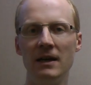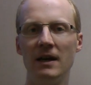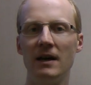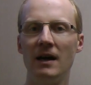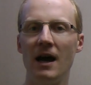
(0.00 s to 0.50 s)

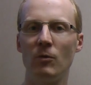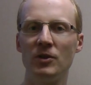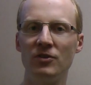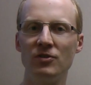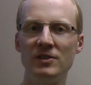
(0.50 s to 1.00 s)
uh, I
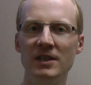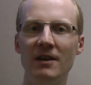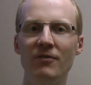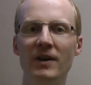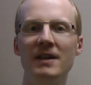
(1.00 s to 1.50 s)
want to see
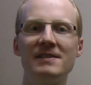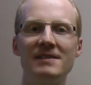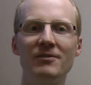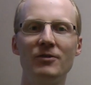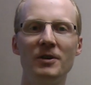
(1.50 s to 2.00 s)
their
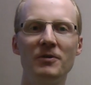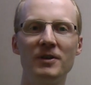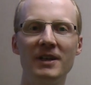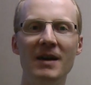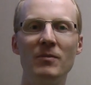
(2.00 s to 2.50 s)
face in front of
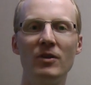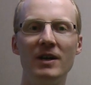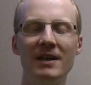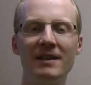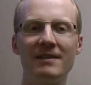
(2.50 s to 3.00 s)
the
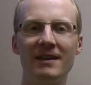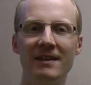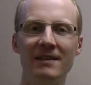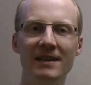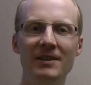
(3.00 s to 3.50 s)
camera and,
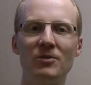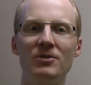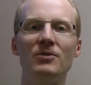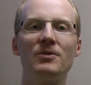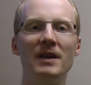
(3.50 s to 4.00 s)
and
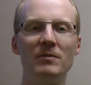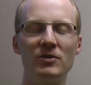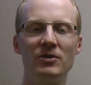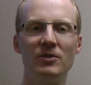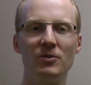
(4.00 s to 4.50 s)
introduce them
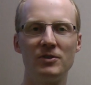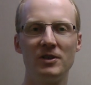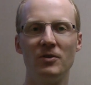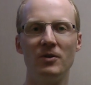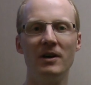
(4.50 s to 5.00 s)
to you.
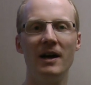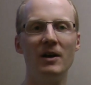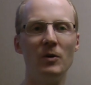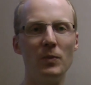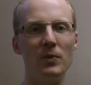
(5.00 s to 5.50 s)
So I
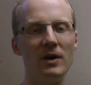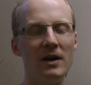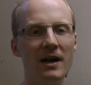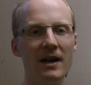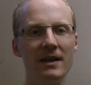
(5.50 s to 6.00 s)
hope
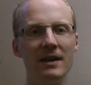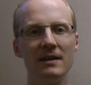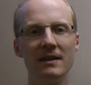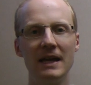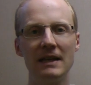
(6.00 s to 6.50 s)
uh, I
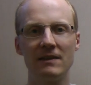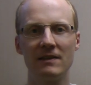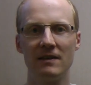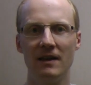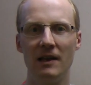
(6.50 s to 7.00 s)
can
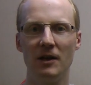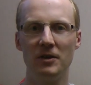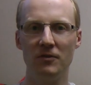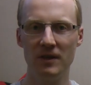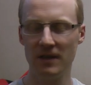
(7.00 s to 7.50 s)
get a
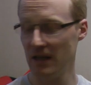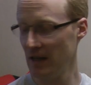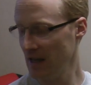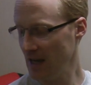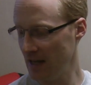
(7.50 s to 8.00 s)
lot of it.
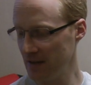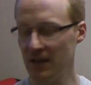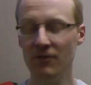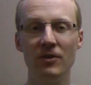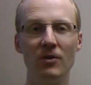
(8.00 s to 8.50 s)

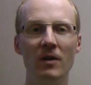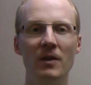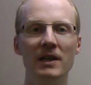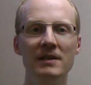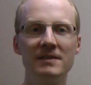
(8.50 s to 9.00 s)
And if you're on
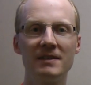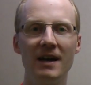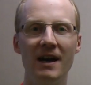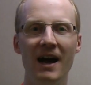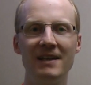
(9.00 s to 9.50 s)
the list, uh,
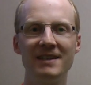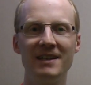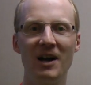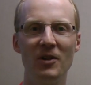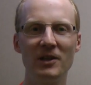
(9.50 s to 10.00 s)
I
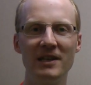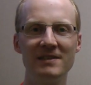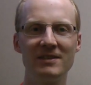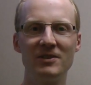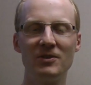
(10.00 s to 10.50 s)
send out a
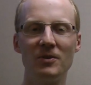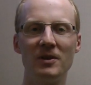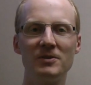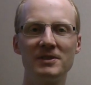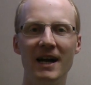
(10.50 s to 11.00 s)
list to
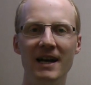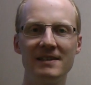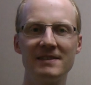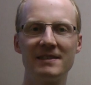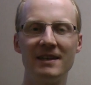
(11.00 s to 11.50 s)
those
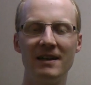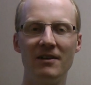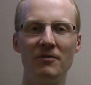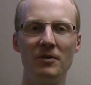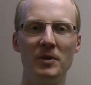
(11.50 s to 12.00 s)
guys
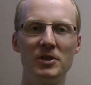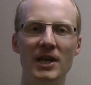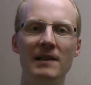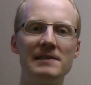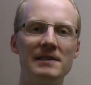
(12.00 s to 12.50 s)
uh, from the
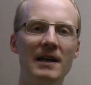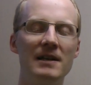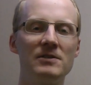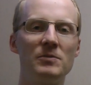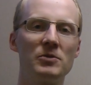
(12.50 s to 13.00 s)
channels that
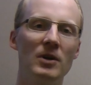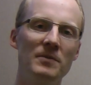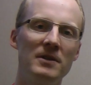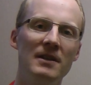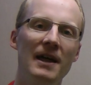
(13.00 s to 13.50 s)
I
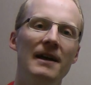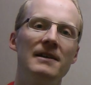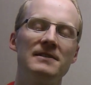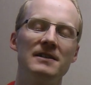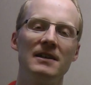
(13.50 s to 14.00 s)
subscribe and that I
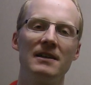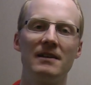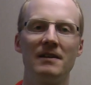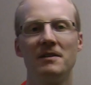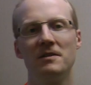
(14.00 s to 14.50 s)
think